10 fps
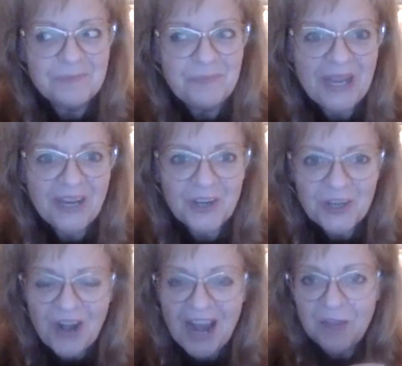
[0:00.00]

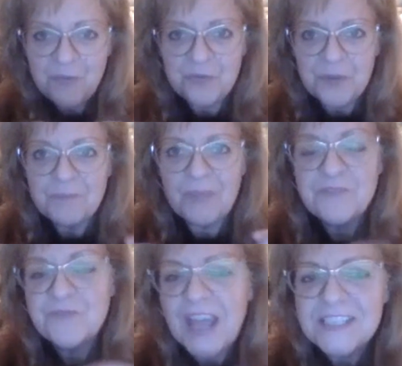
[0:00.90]
paragraph,
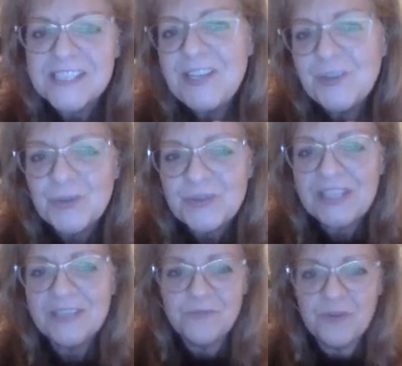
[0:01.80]
if that's the
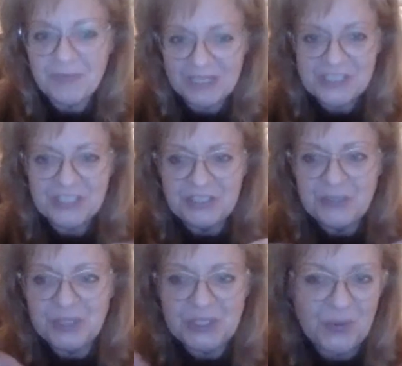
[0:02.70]
only information you
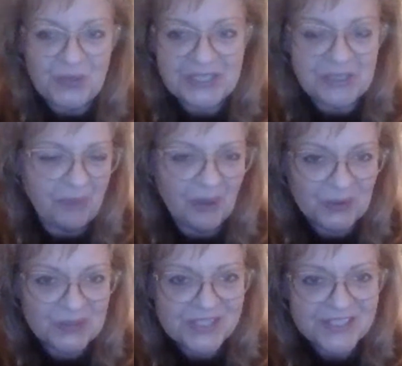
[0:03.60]
were going to
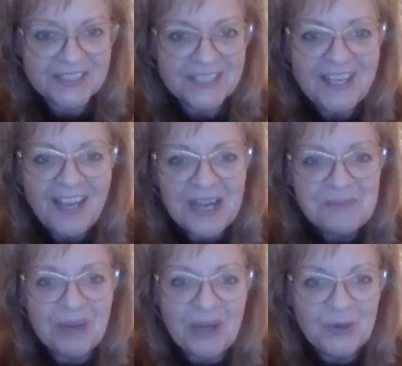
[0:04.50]
post
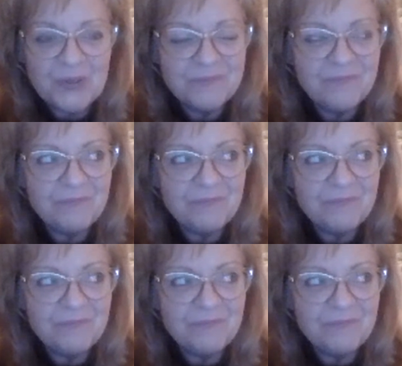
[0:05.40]
about